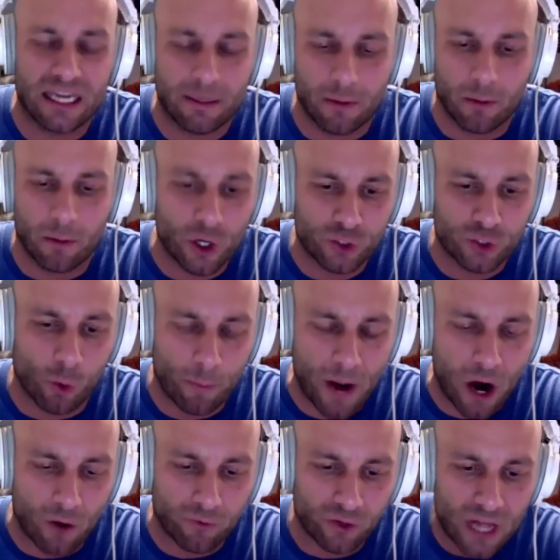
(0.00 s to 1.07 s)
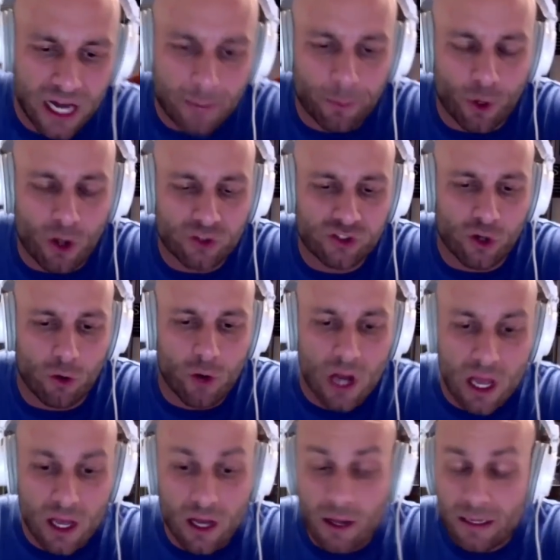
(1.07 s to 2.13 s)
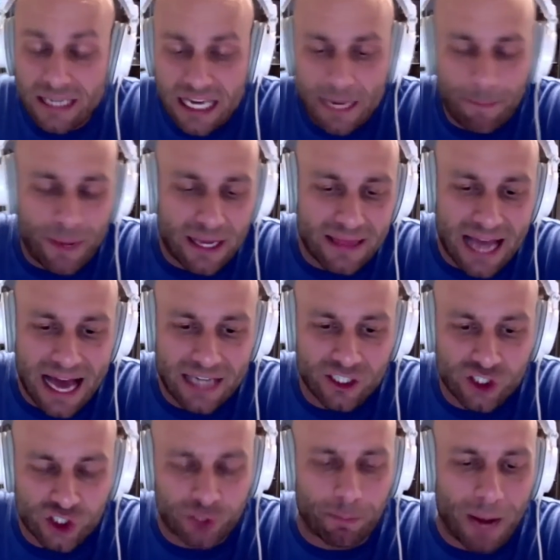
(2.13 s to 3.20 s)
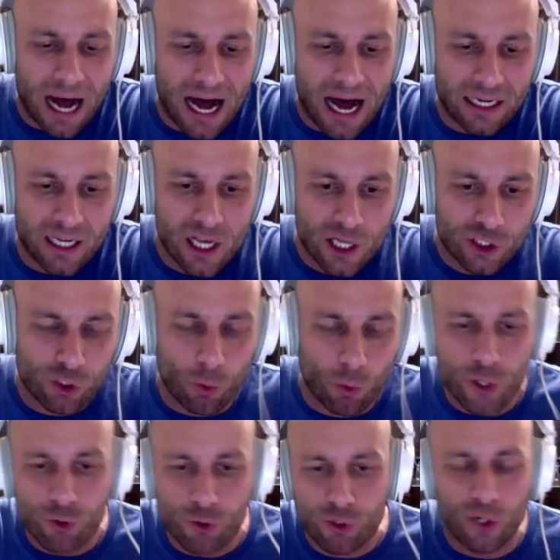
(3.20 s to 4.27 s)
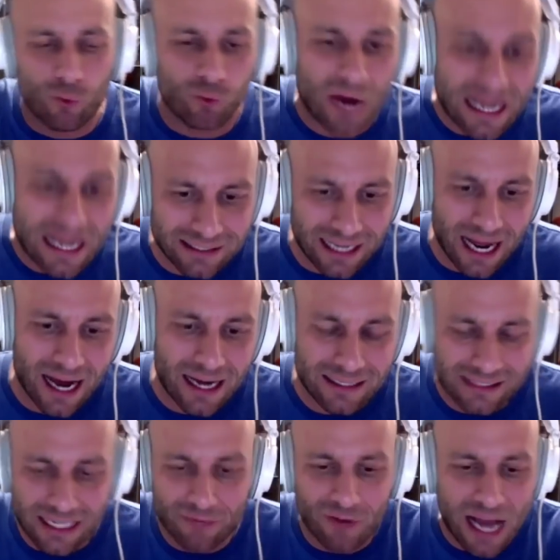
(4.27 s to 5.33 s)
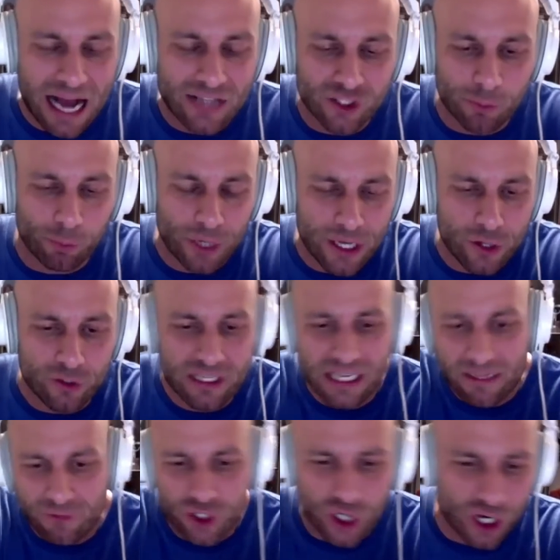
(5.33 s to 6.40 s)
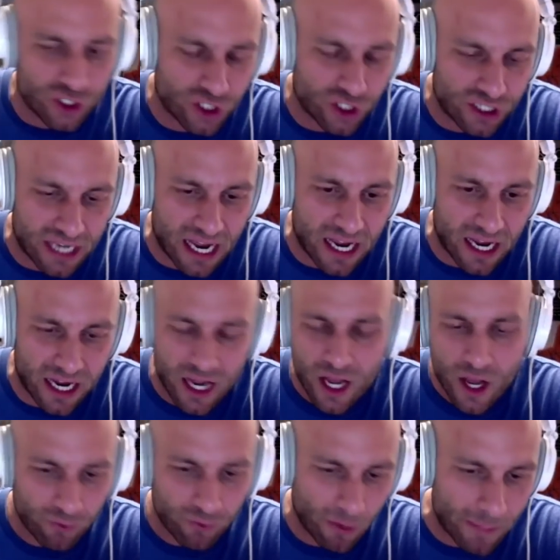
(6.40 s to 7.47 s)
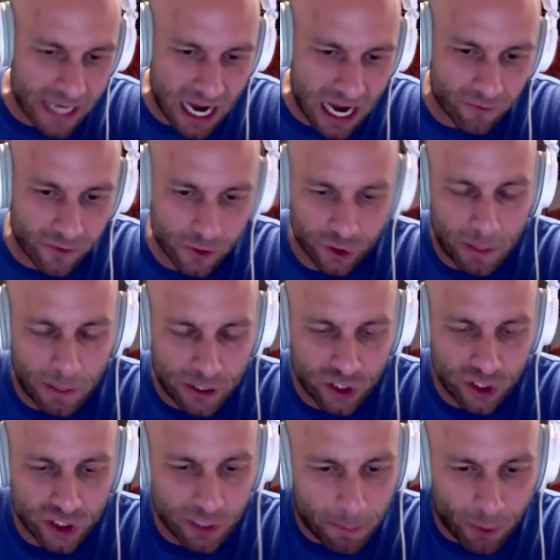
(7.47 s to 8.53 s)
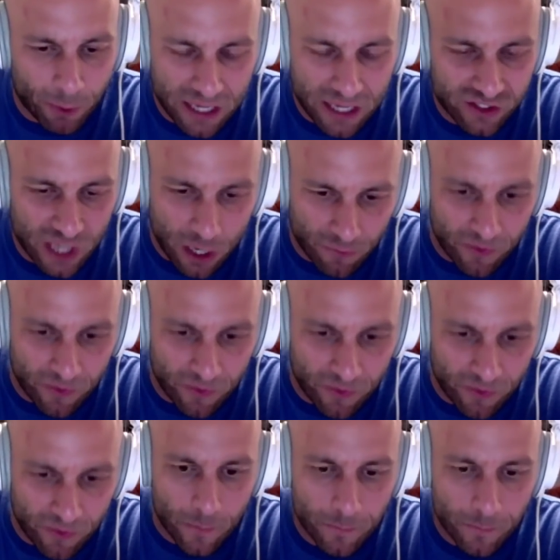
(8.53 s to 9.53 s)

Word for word: it a much more powerful lineup, but also keeping that spot to where you can rest guys, give guys a breather, give Judge a day from the outfield, especially he's going to be playing center field.